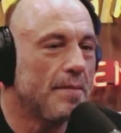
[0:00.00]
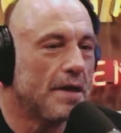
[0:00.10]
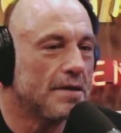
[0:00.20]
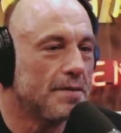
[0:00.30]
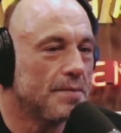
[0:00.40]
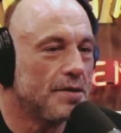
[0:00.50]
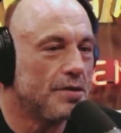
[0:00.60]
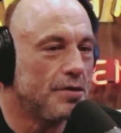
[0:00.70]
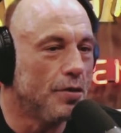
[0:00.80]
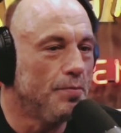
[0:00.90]
making some
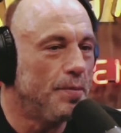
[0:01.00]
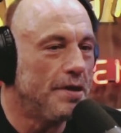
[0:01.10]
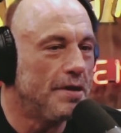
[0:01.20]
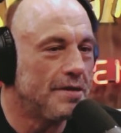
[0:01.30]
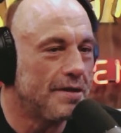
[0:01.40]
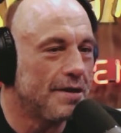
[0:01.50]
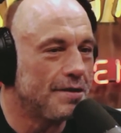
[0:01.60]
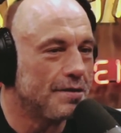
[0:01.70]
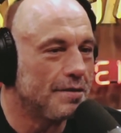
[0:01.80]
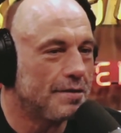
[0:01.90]
stupid, stupid
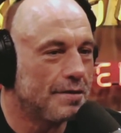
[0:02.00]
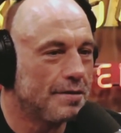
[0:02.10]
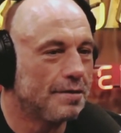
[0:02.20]
decisions. I mean,